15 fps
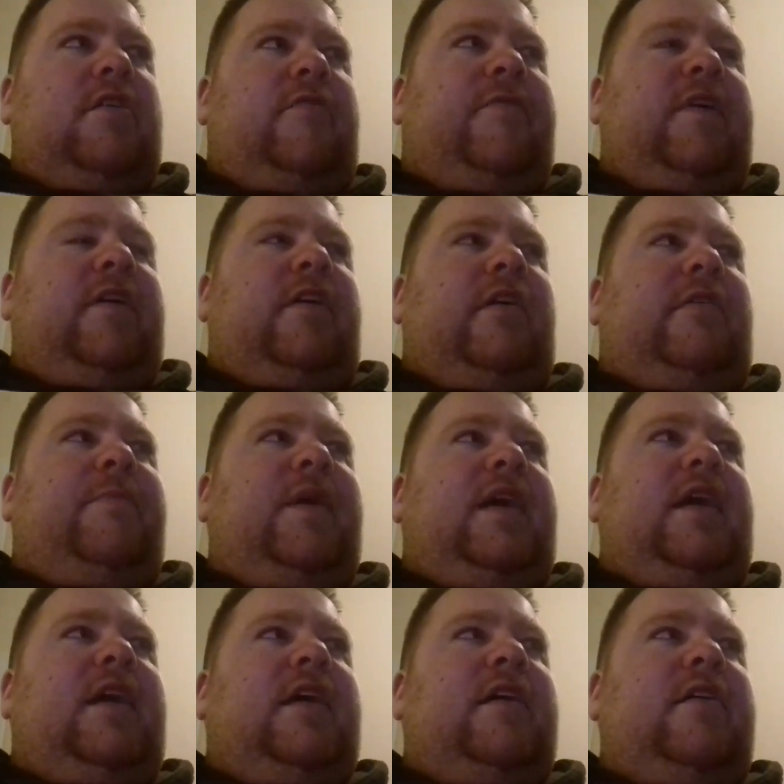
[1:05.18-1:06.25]
I think I'll
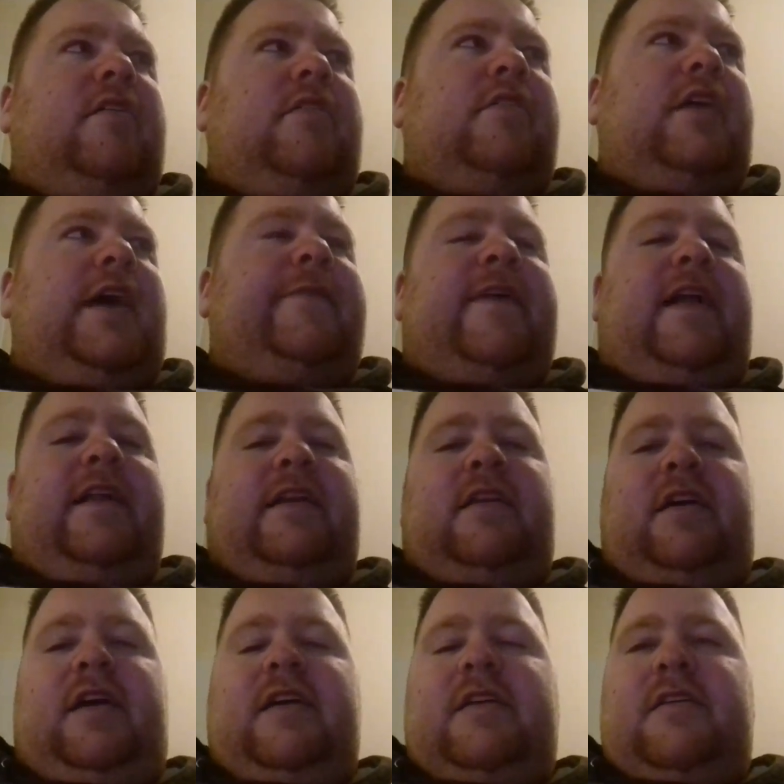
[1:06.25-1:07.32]
be going around
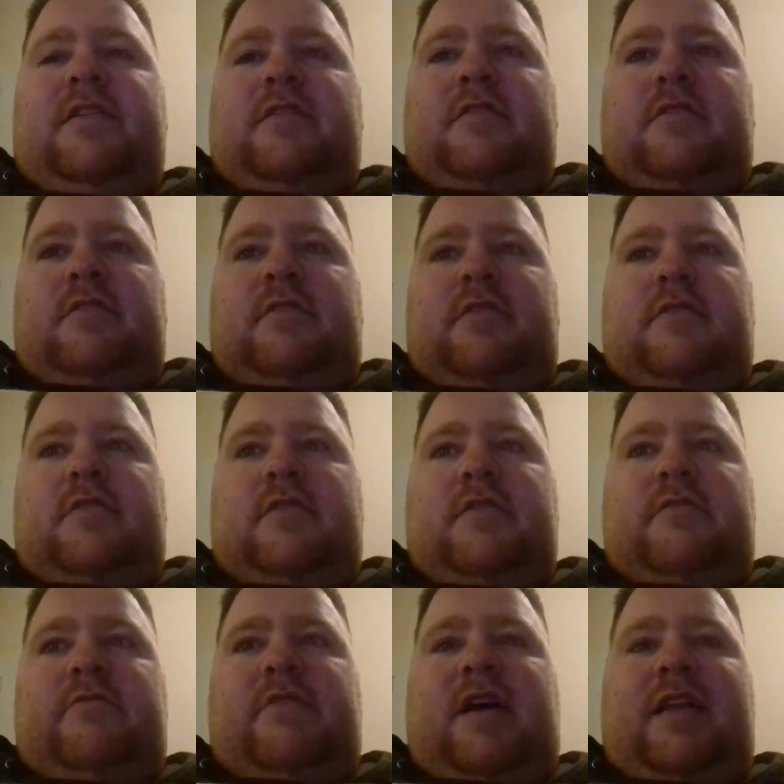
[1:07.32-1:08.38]
like
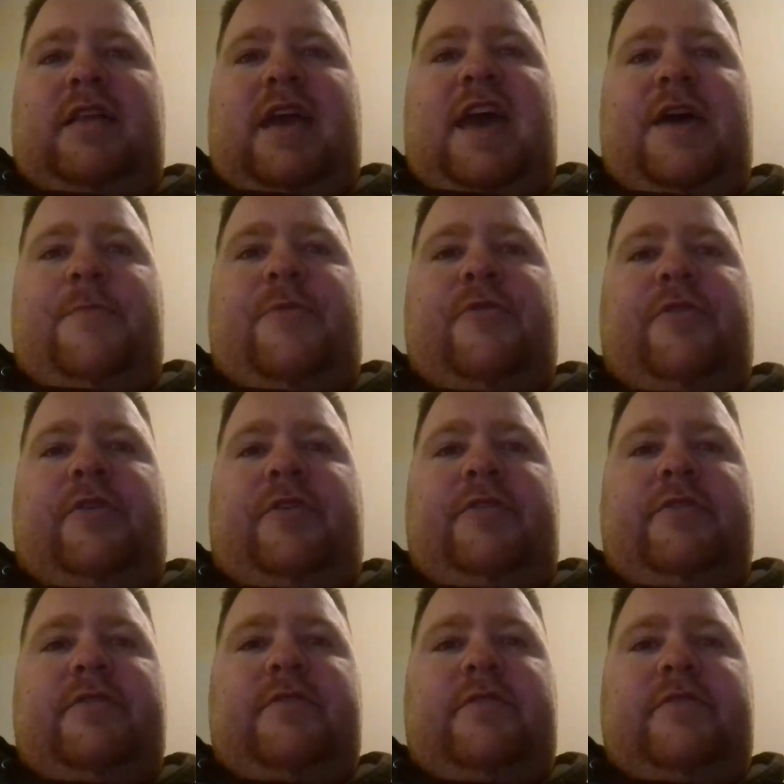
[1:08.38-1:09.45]
around the airport
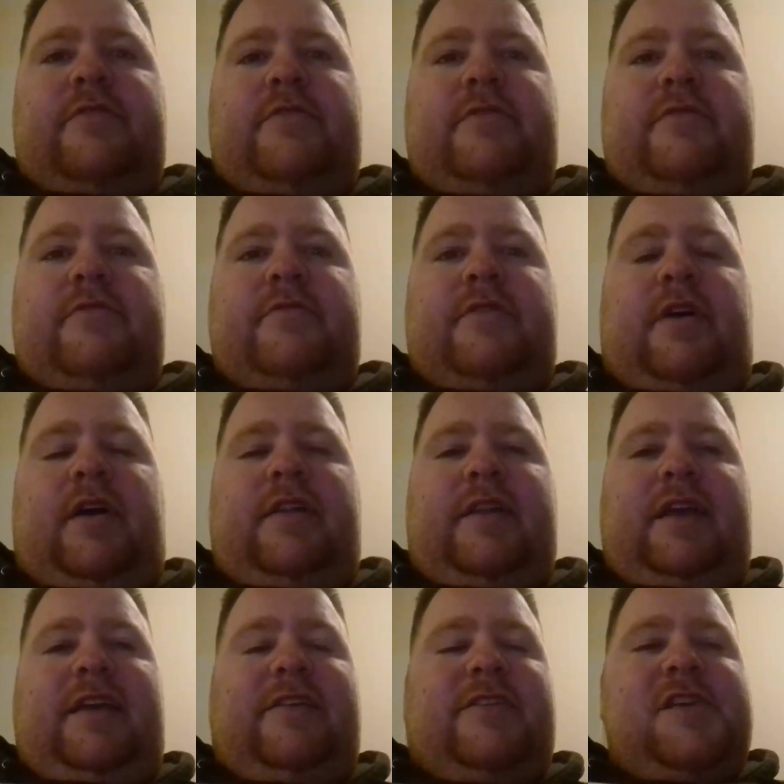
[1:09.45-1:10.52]
on
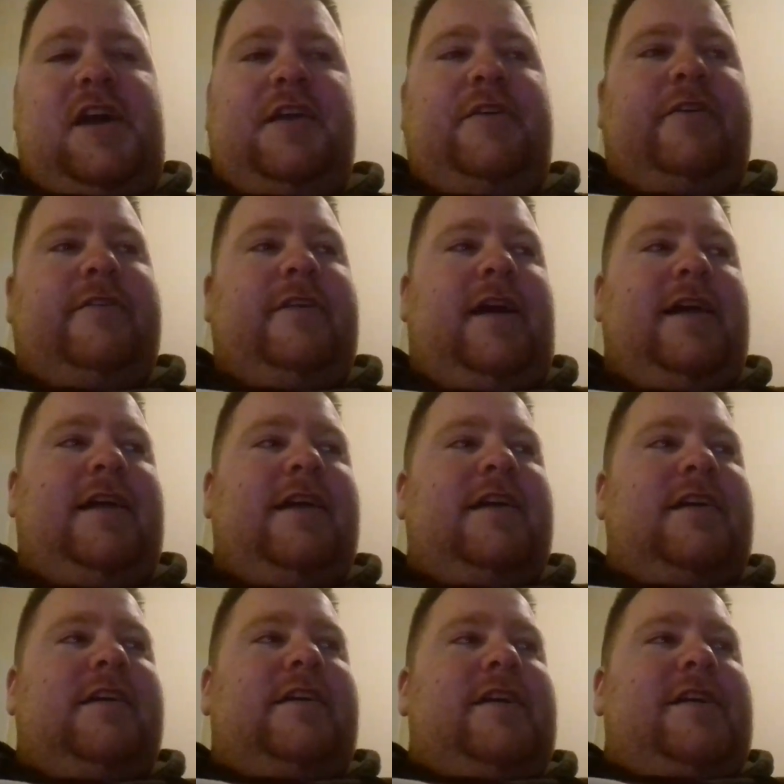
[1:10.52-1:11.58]
this channel, like
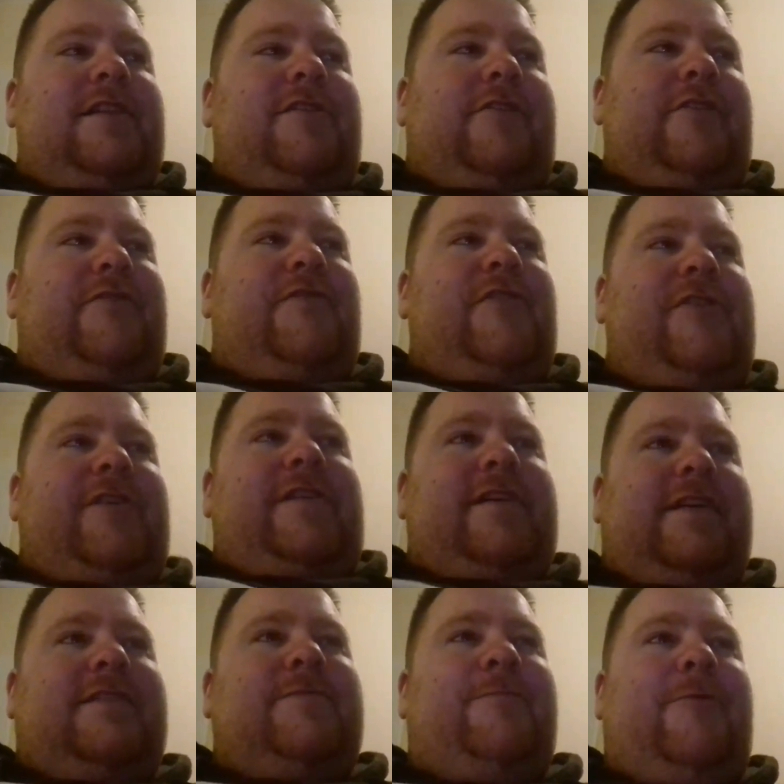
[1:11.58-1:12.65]
looking for,
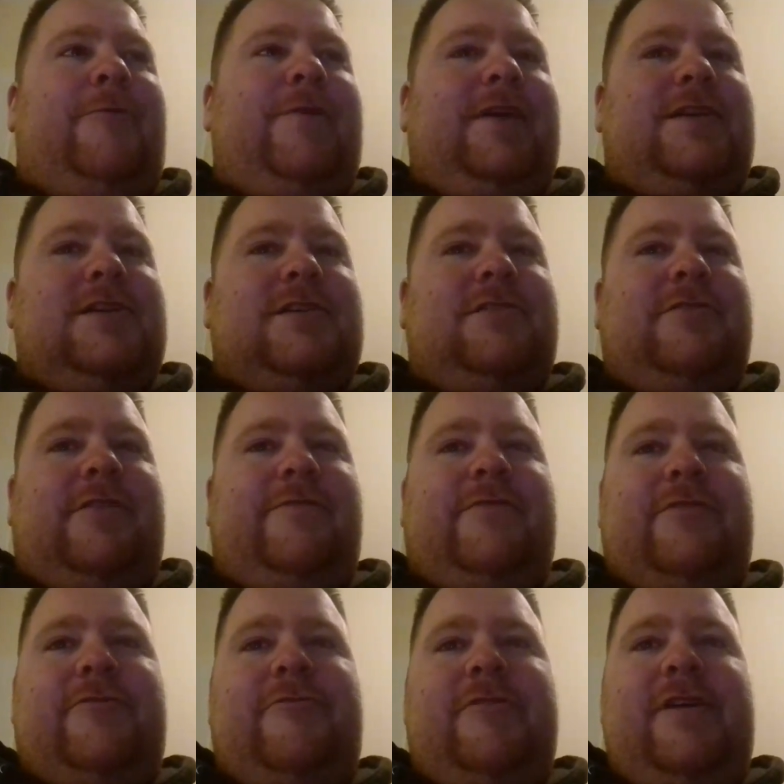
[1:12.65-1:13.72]
probably just looking
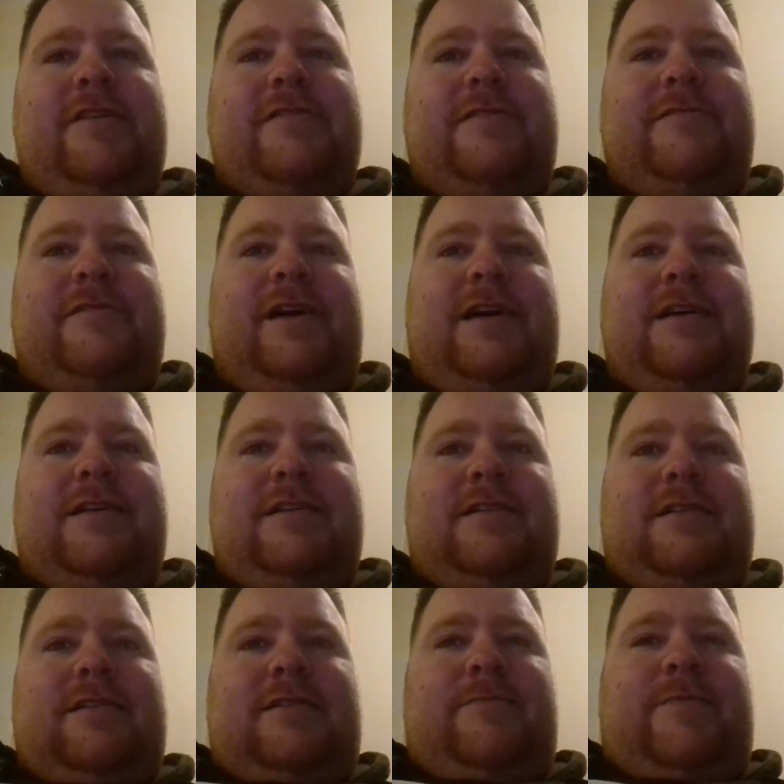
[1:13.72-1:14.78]
for toys and all that.
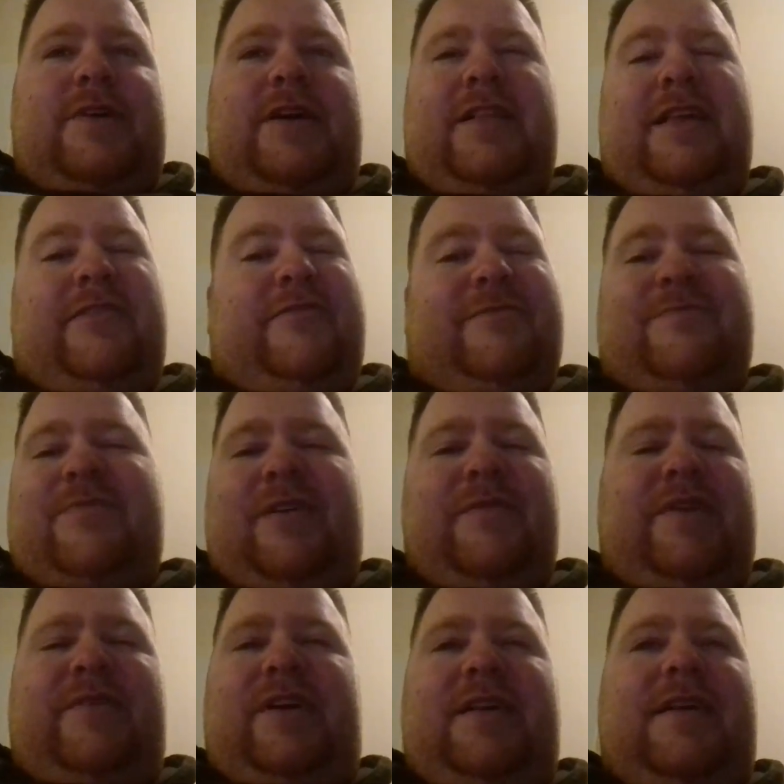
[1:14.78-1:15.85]
But there
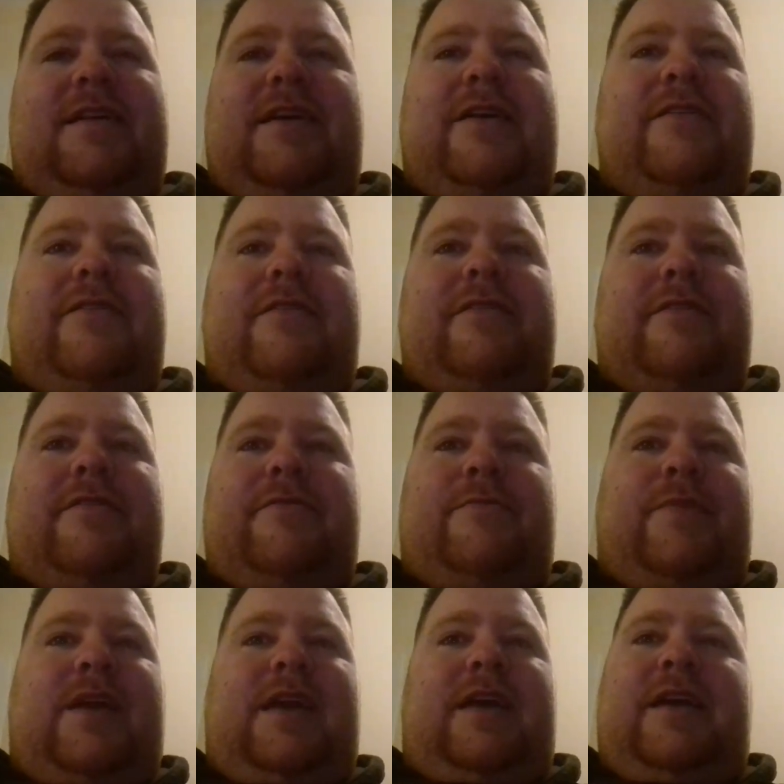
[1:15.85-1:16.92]
probably won't
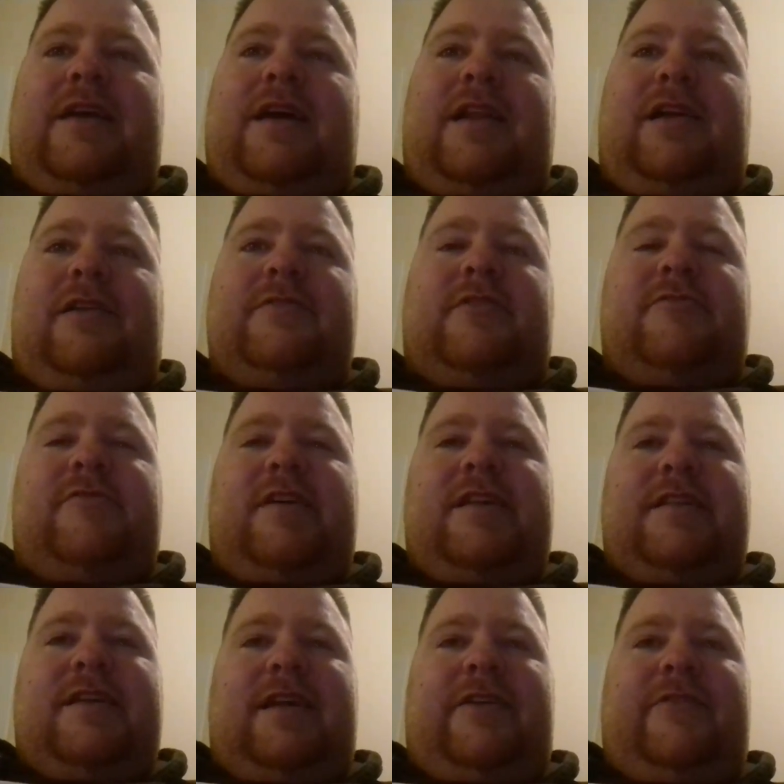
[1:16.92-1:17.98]
be a lot of
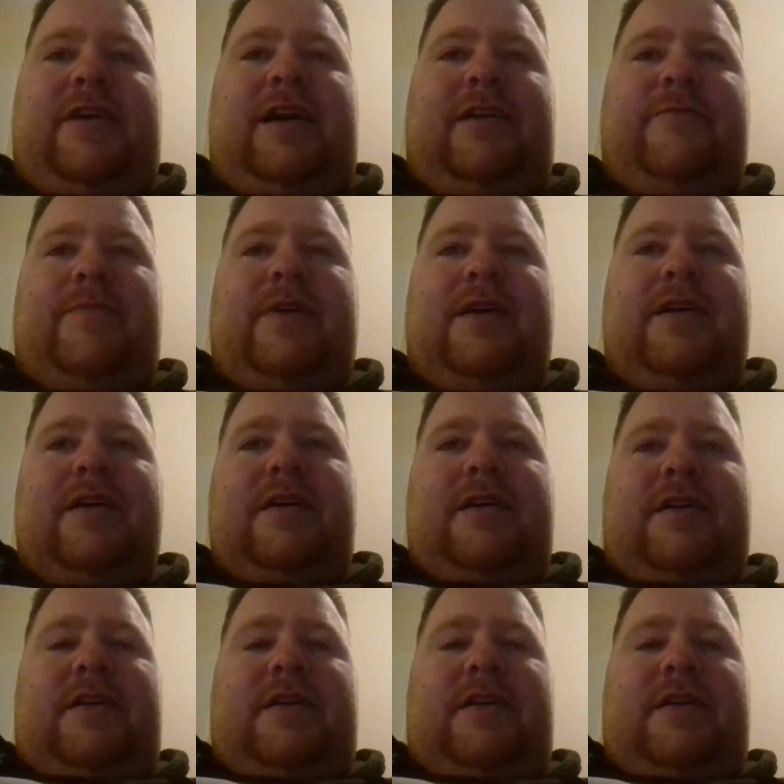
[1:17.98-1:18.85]
toys around, but